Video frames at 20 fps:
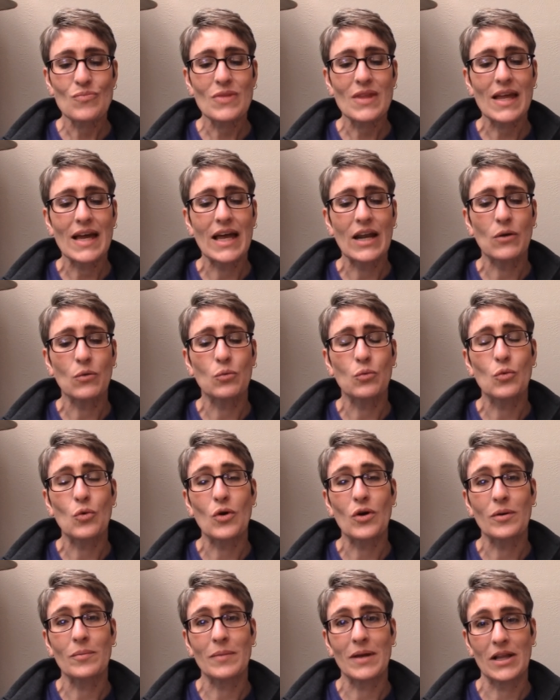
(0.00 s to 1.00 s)
And a
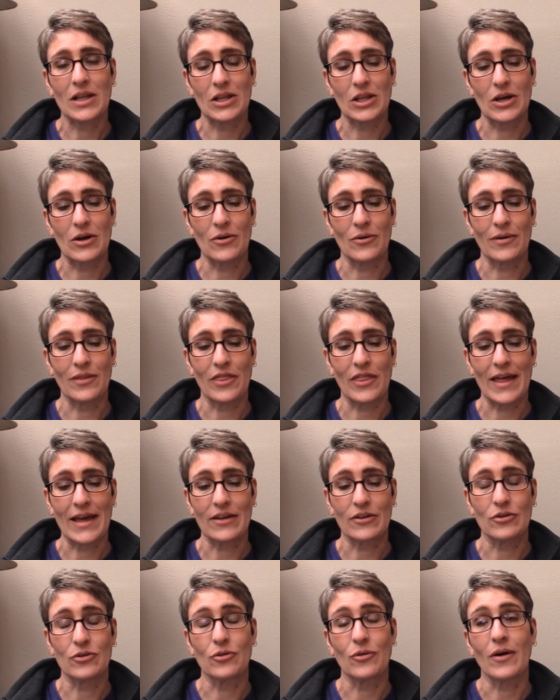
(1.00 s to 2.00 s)
warm hello and thank
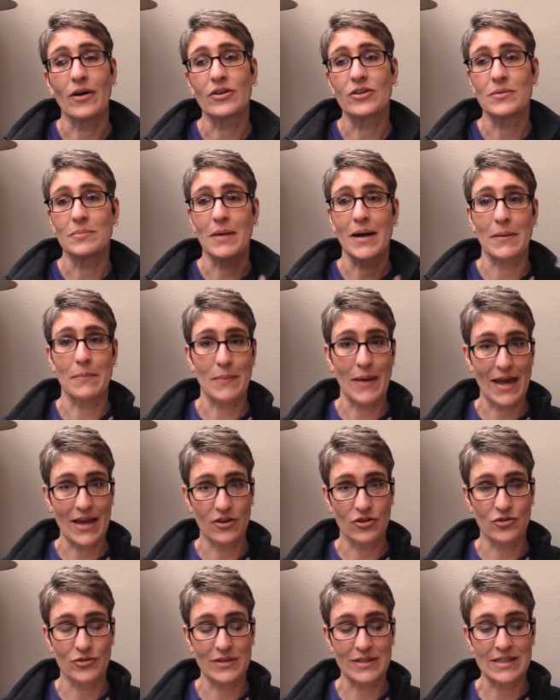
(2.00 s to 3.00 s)
you go out to my
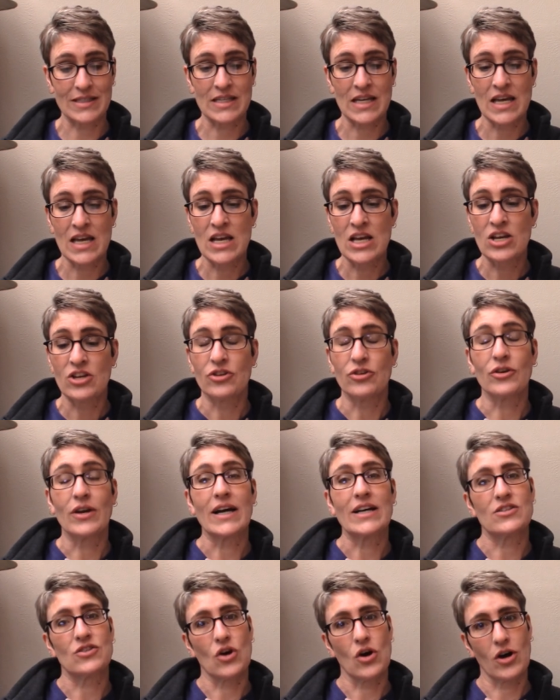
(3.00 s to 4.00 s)
patrons. You
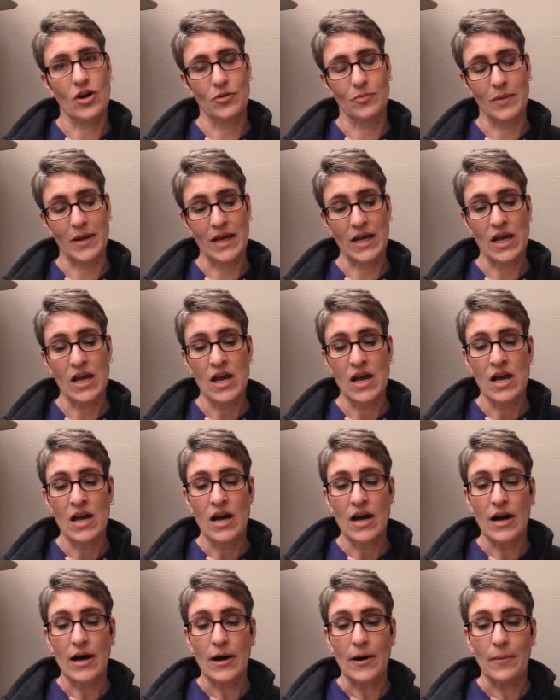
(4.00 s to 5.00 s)
guys honor me.
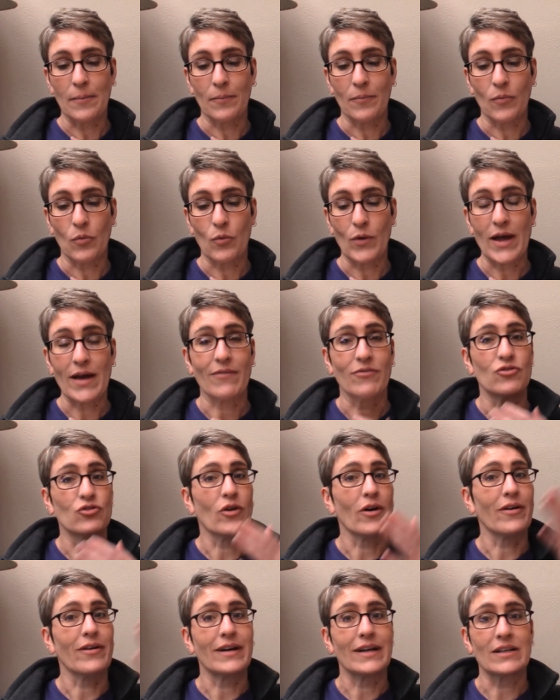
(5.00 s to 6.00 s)
We have
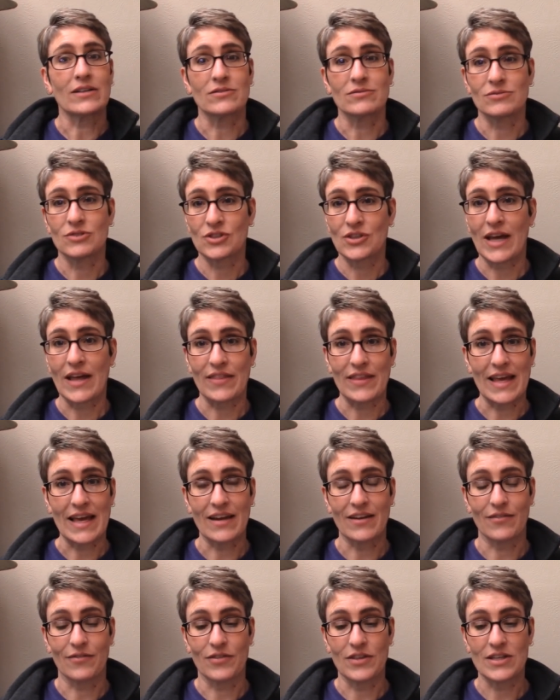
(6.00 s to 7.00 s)
drawings at the
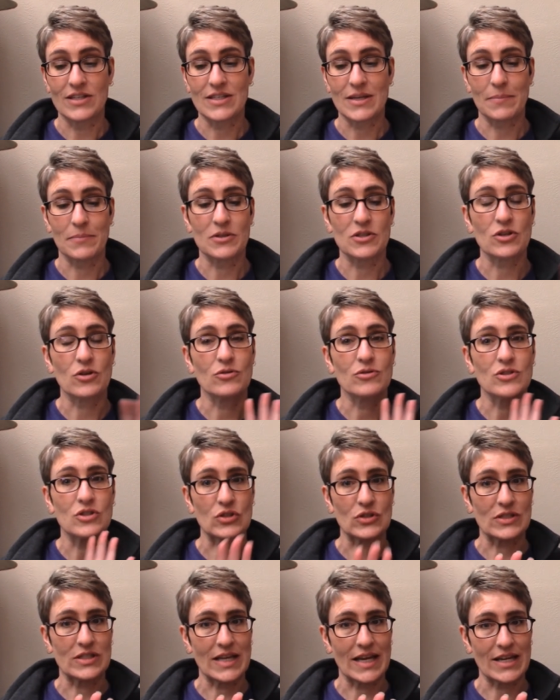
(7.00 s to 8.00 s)
end of this episode, so
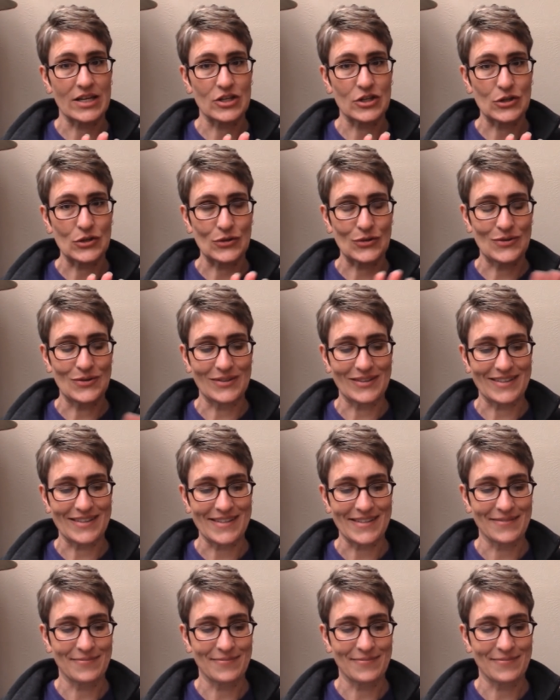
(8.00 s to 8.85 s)
stay tuned.